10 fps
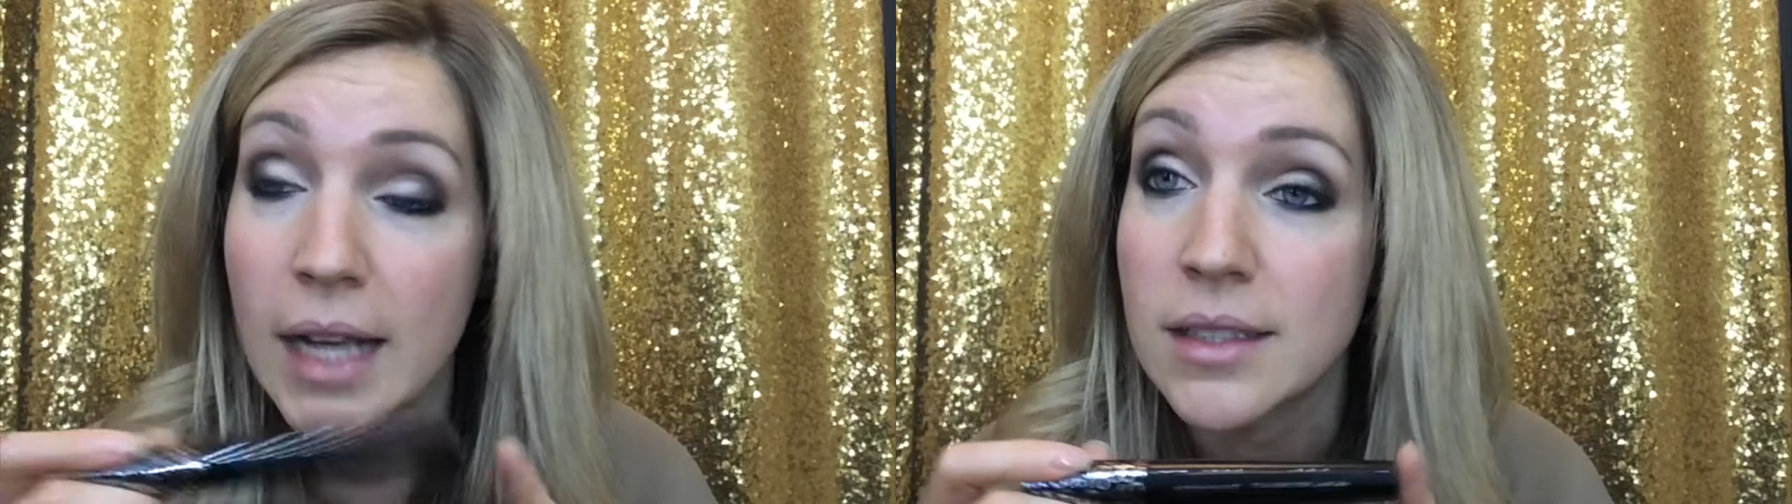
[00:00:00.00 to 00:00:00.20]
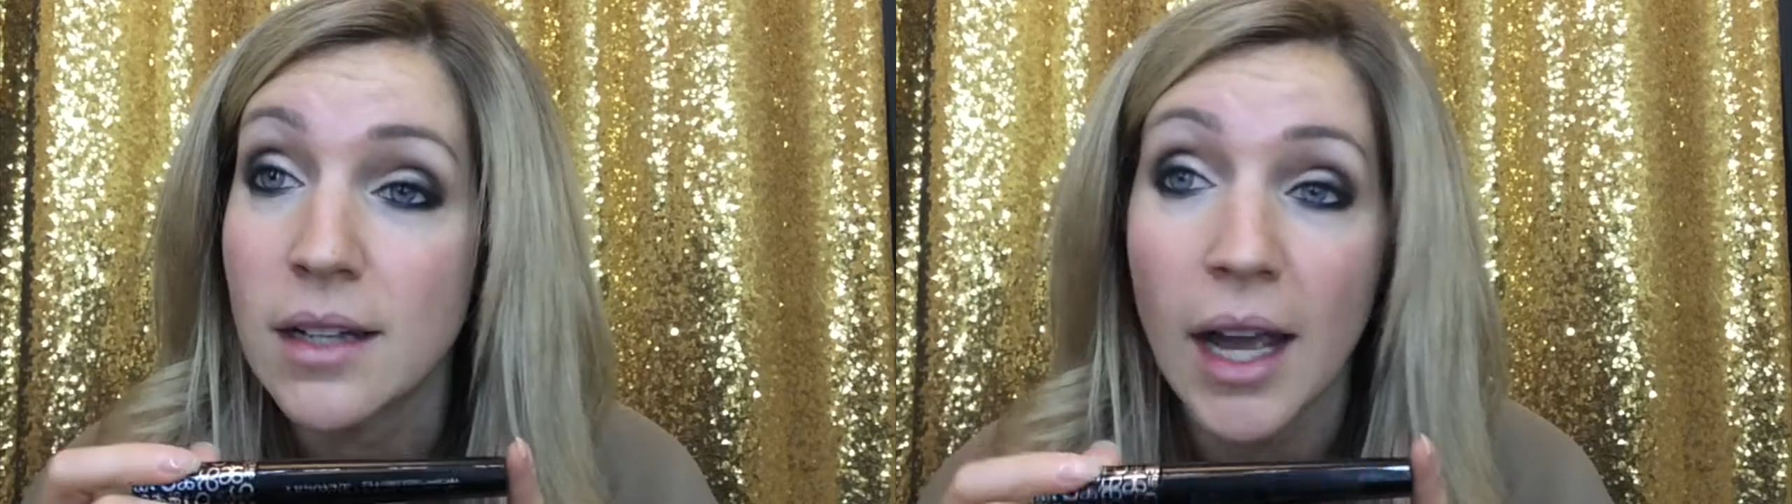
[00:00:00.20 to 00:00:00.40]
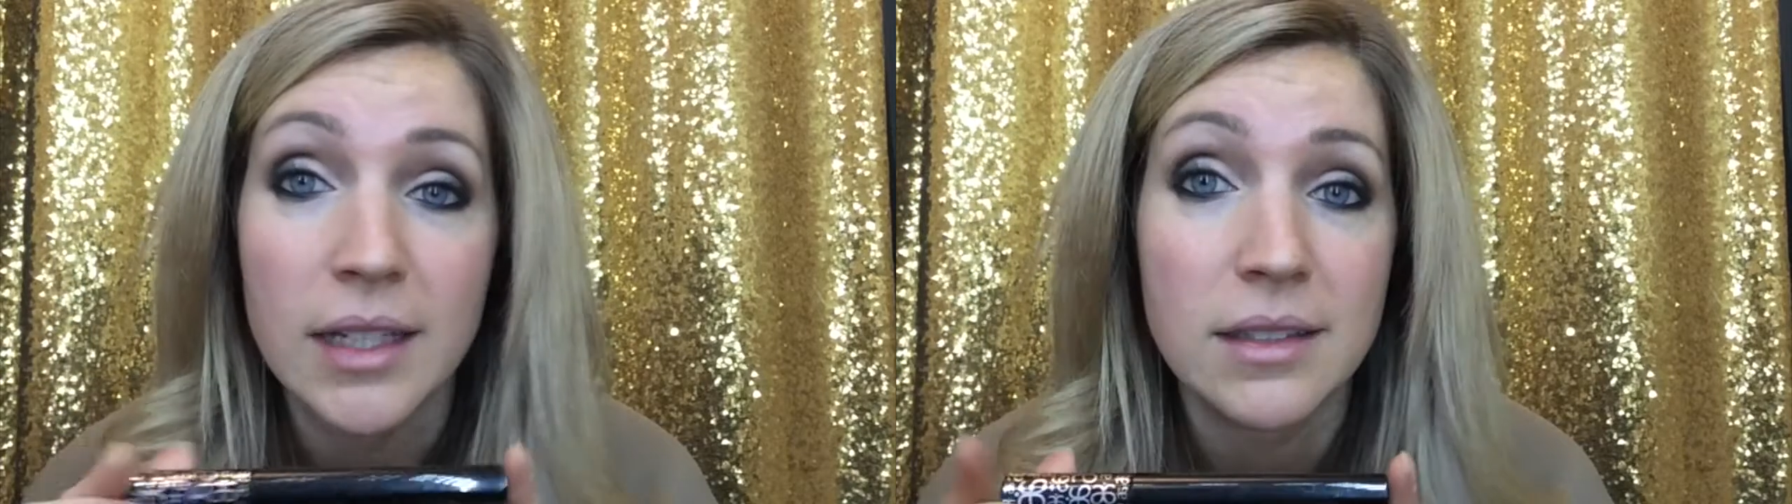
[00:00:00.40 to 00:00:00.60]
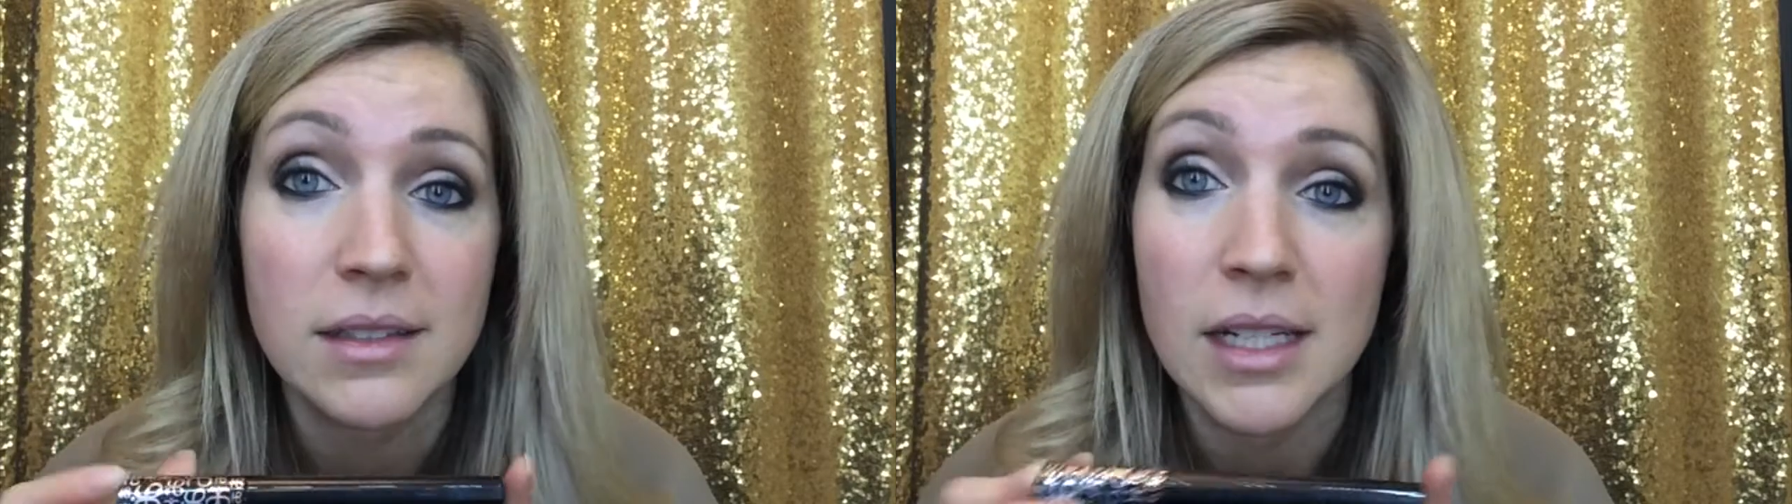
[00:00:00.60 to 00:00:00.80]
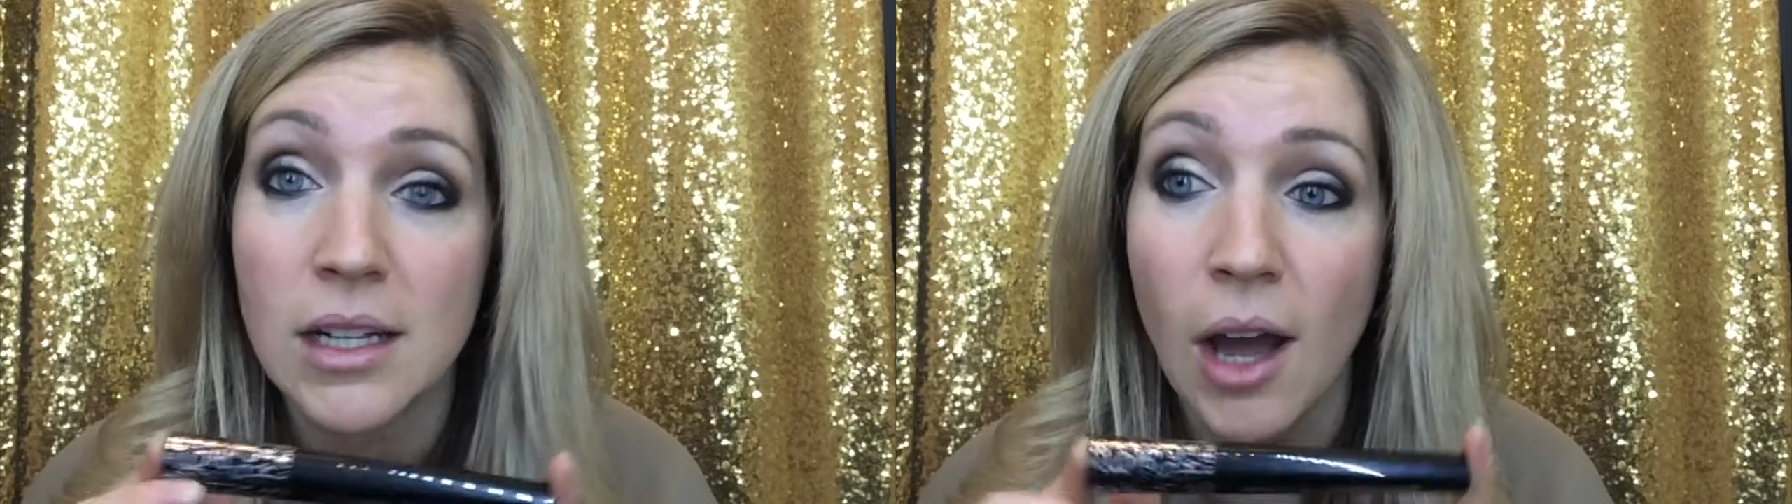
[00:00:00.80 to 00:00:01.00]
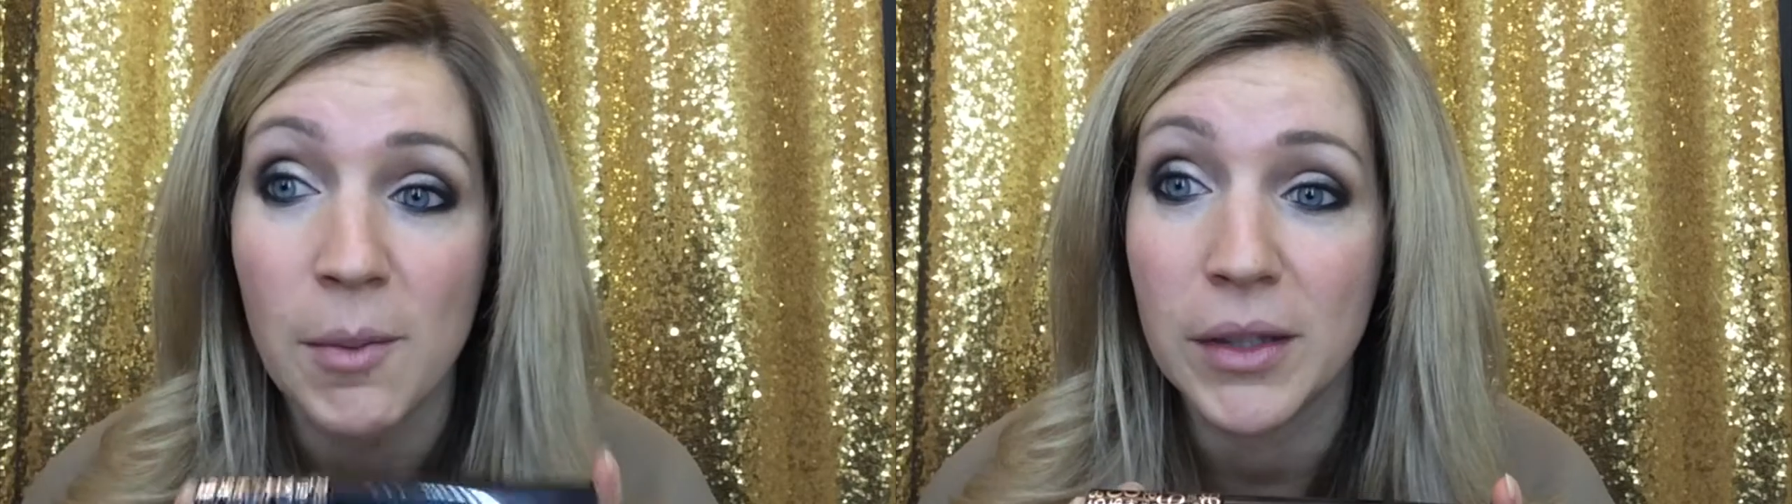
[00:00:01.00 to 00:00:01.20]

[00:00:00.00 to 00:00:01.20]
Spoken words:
I did not